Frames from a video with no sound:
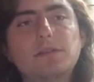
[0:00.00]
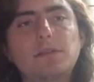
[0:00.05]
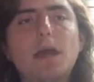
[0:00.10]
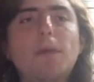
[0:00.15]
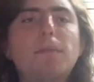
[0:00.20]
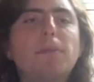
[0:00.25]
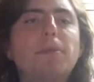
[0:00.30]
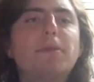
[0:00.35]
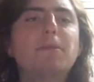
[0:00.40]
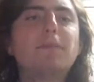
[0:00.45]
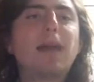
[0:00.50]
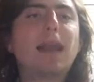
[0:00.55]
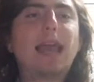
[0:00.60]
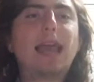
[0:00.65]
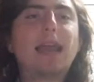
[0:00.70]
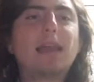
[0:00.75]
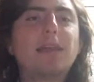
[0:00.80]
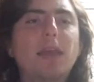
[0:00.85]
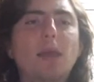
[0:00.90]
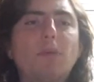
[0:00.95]
Some people might
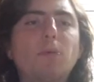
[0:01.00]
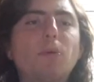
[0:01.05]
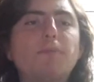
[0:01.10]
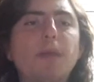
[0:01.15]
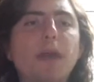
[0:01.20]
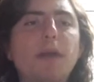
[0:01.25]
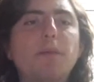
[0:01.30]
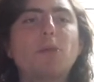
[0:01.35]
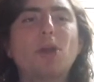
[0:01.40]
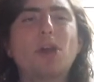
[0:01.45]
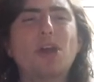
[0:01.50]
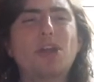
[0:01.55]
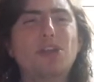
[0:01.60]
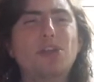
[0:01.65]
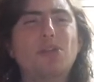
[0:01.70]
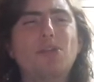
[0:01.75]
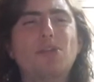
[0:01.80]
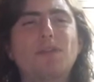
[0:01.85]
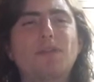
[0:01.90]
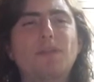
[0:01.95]
like Deadpool better because
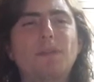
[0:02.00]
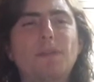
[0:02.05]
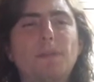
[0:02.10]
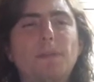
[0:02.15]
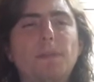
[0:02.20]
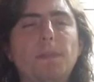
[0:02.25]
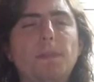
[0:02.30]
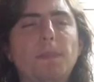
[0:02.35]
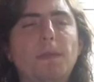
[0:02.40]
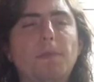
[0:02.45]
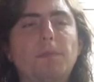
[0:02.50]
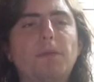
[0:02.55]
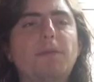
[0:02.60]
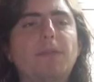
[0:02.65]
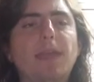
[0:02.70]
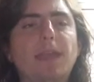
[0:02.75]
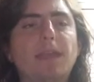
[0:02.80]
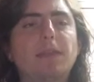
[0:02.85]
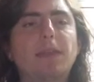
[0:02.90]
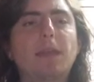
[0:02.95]
some people
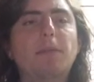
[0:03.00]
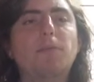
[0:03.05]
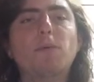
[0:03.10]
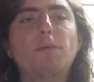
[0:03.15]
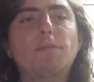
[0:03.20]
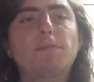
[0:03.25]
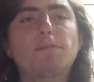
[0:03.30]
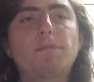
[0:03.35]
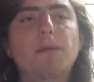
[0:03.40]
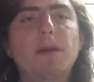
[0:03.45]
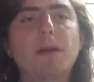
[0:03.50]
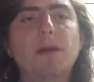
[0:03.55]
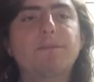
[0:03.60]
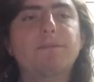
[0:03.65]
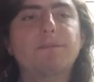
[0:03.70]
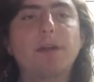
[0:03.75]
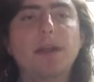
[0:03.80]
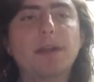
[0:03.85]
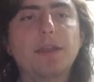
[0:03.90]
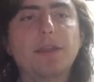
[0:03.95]
think Deadpool
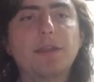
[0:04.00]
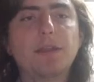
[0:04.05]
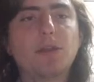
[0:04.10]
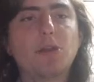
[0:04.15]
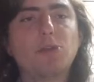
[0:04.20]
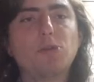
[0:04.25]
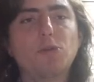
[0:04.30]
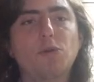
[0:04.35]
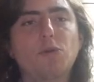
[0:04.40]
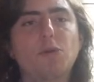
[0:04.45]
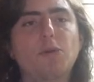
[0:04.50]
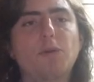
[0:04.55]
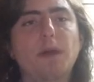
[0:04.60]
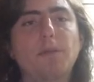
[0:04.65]
funnier because, you know,